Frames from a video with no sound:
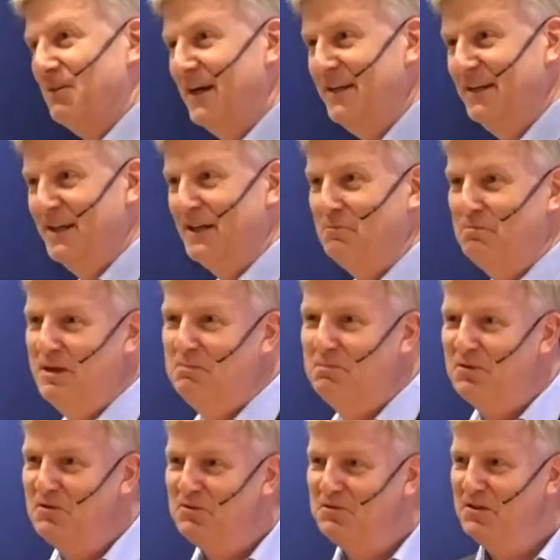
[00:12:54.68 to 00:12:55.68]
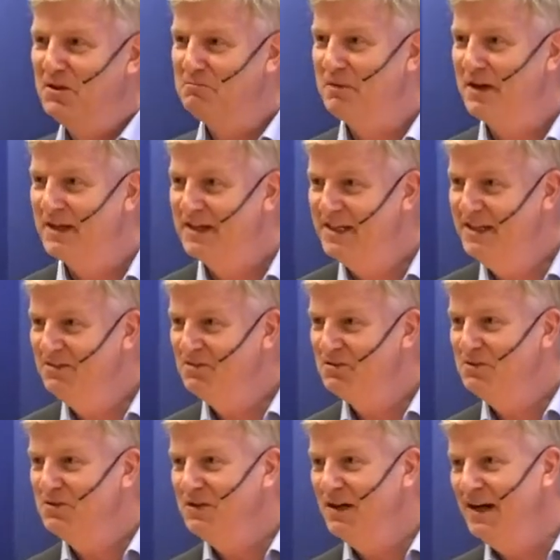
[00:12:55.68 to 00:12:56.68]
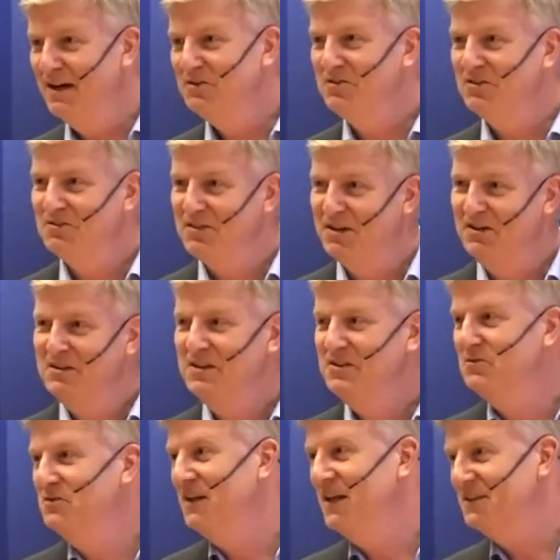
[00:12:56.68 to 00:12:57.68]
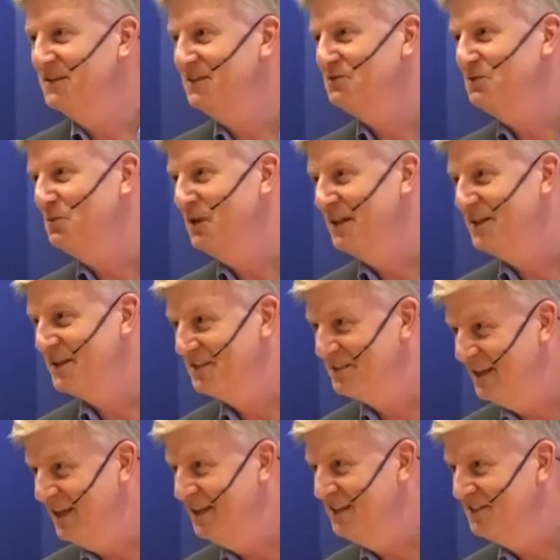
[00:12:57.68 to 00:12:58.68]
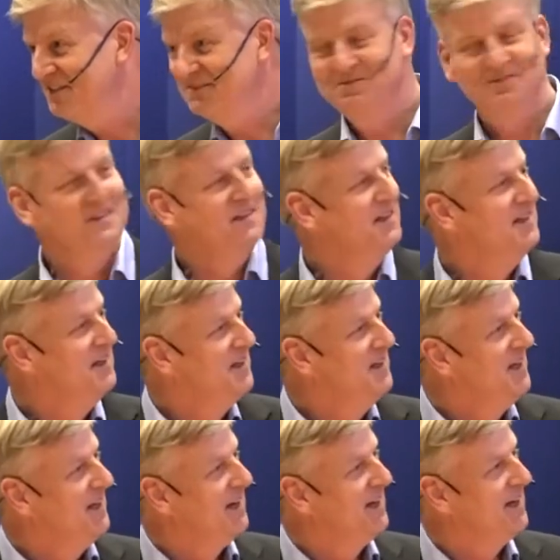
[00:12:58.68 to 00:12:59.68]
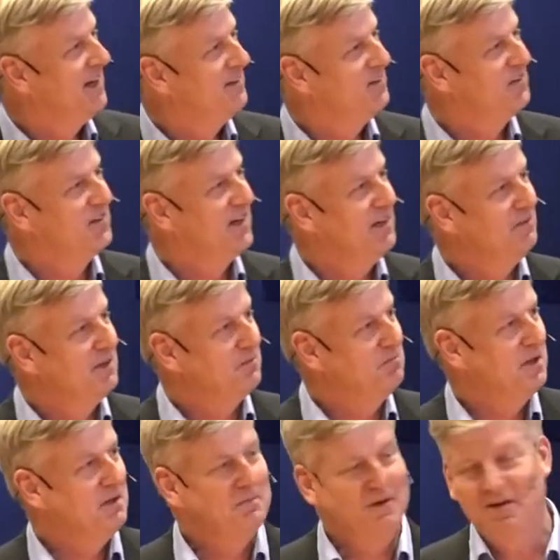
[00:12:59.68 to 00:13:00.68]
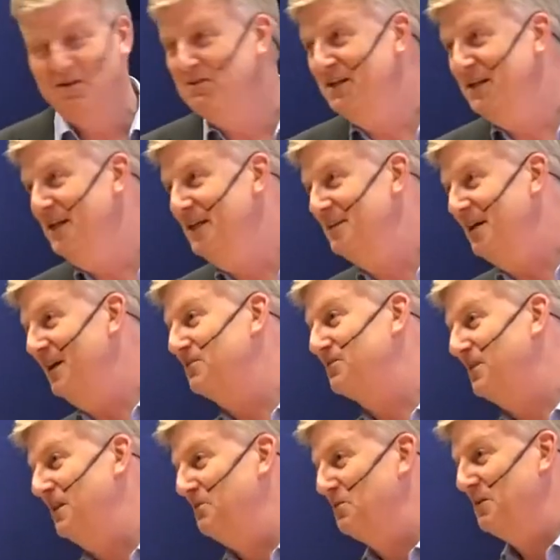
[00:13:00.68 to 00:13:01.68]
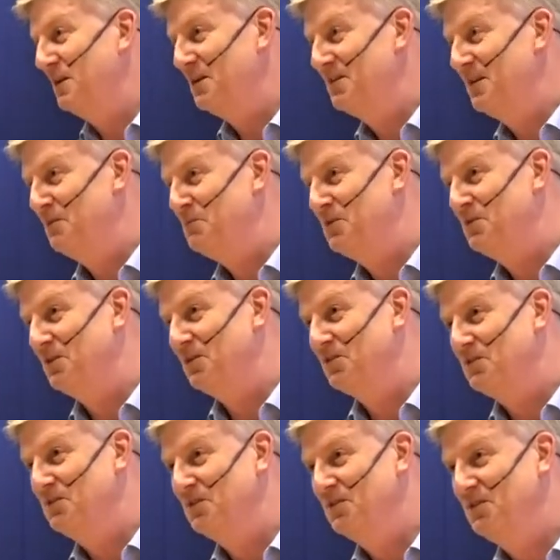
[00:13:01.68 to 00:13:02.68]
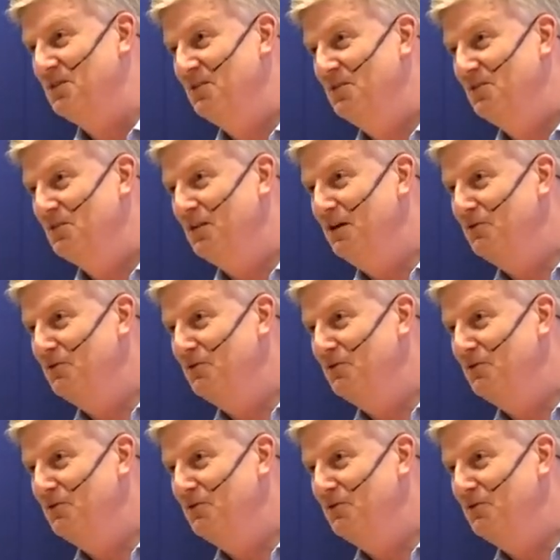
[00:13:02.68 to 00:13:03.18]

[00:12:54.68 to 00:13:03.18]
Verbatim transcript: raining, people do not break into houses, they only do that if the weather is nice. Uh, the same that people only eat ice creams where the temperature is good. So I